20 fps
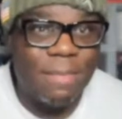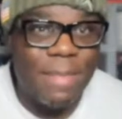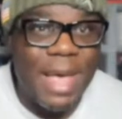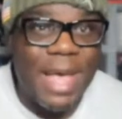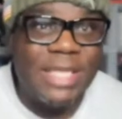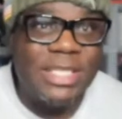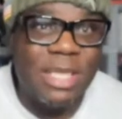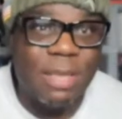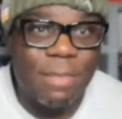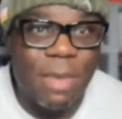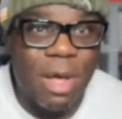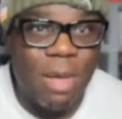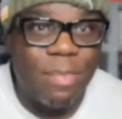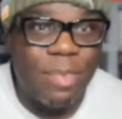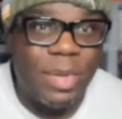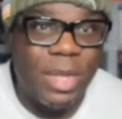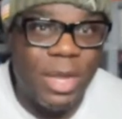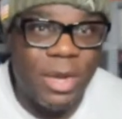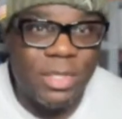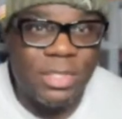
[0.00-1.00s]
basketball
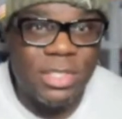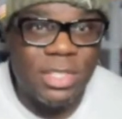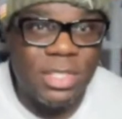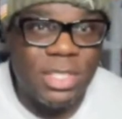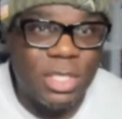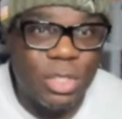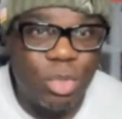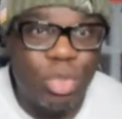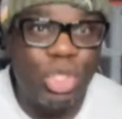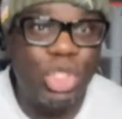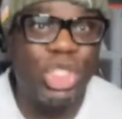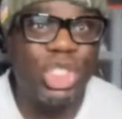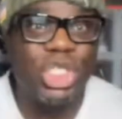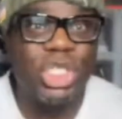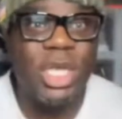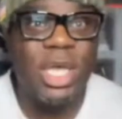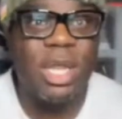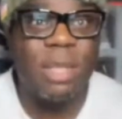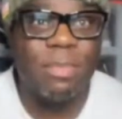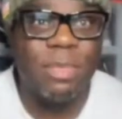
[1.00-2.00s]
players to do
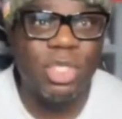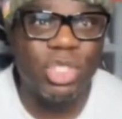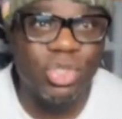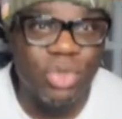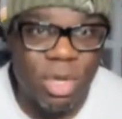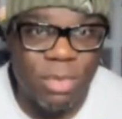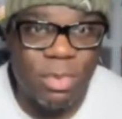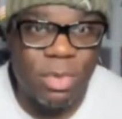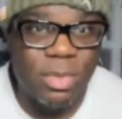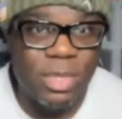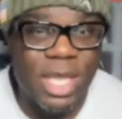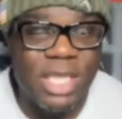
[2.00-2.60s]
shut up and dribble.